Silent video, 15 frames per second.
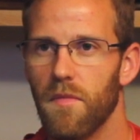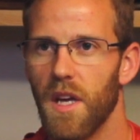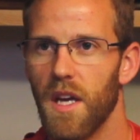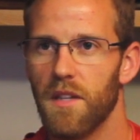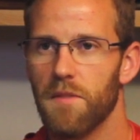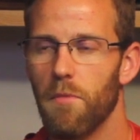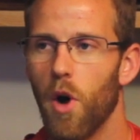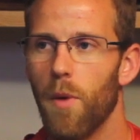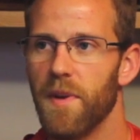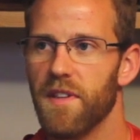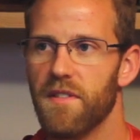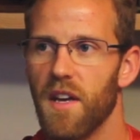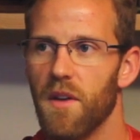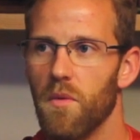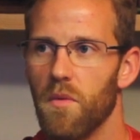it's
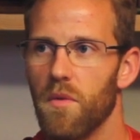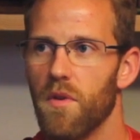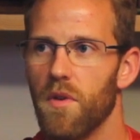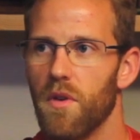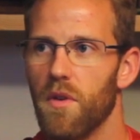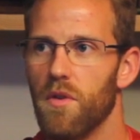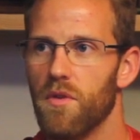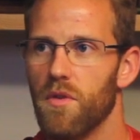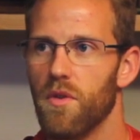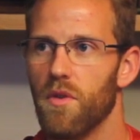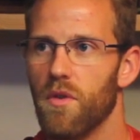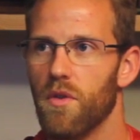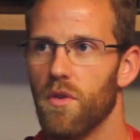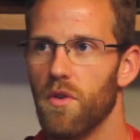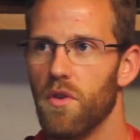moments that
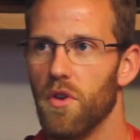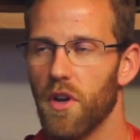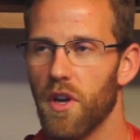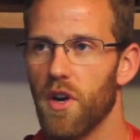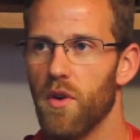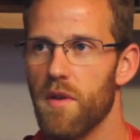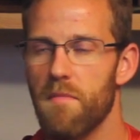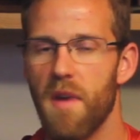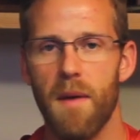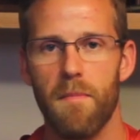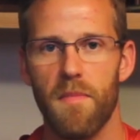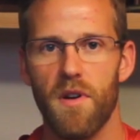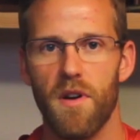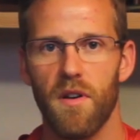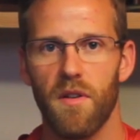you're going to
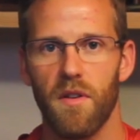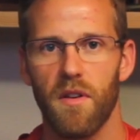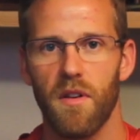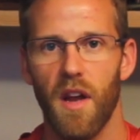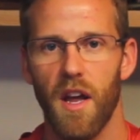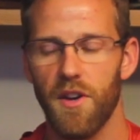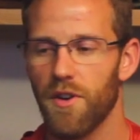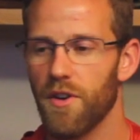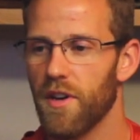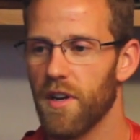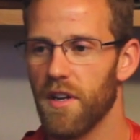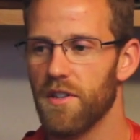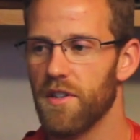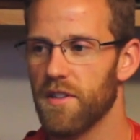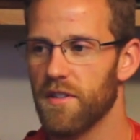remember and you're
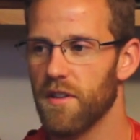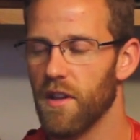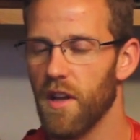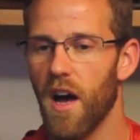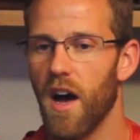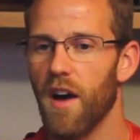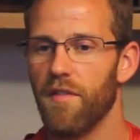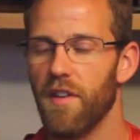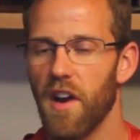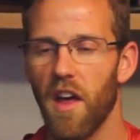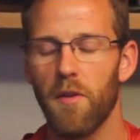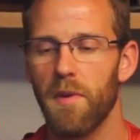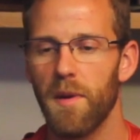going to just love, and other